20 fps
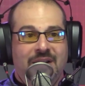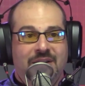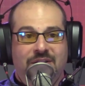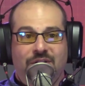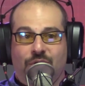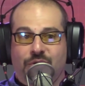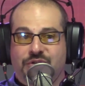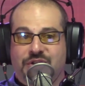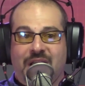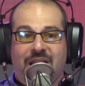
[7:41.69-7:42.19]

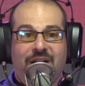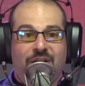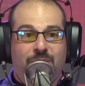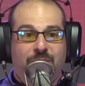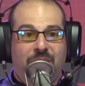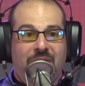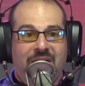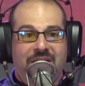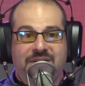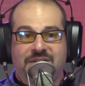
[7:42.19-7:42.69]
large
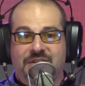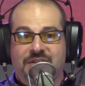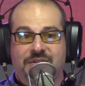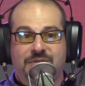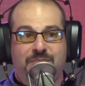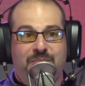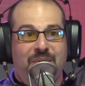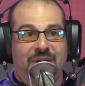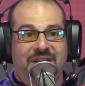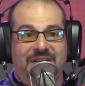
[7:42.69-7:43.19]
enterprises,
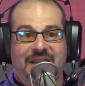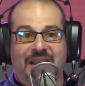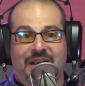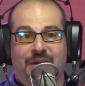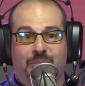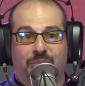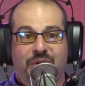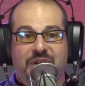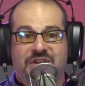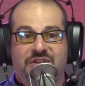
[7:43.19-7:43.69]
big data
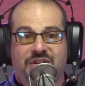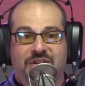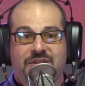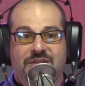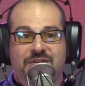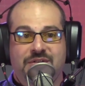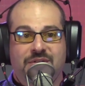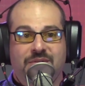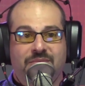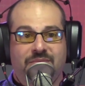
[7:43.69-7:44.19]

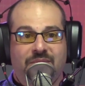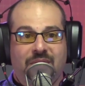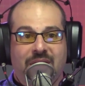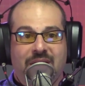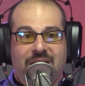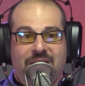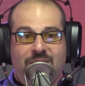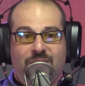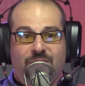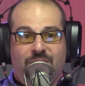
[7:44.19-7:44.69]
breaches, right?